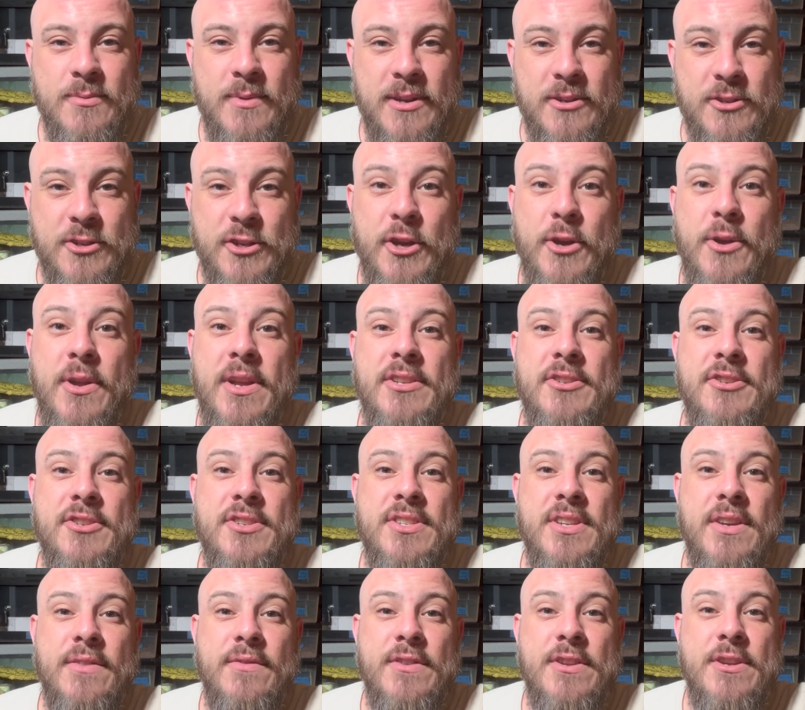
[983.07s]
why don't you go get
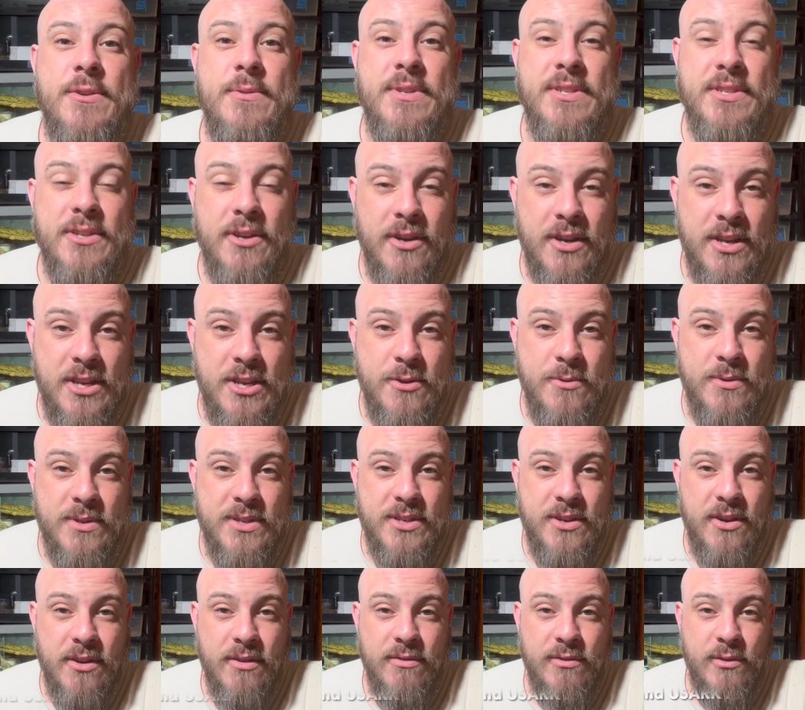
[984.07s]
yourself a USARK and
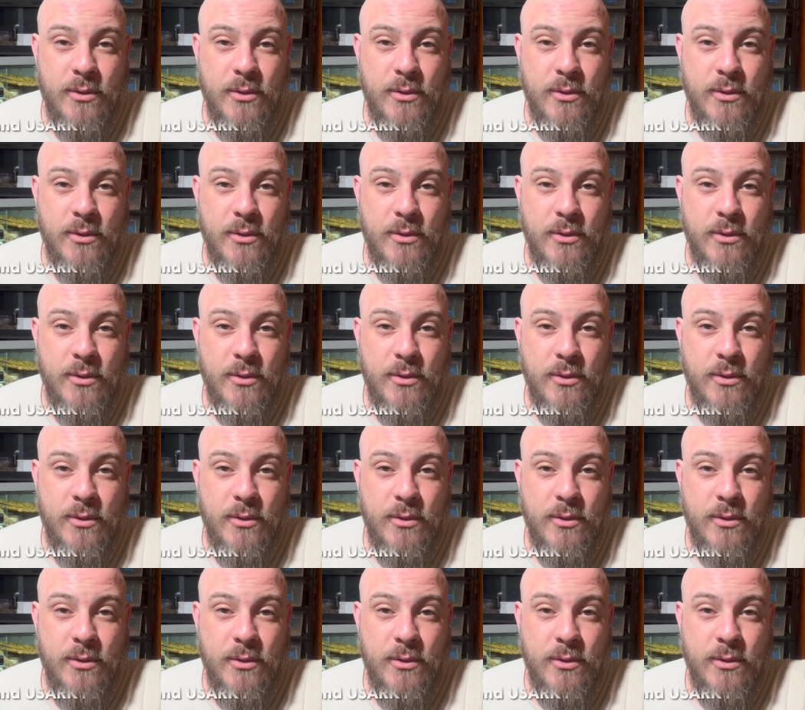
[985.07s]
USARK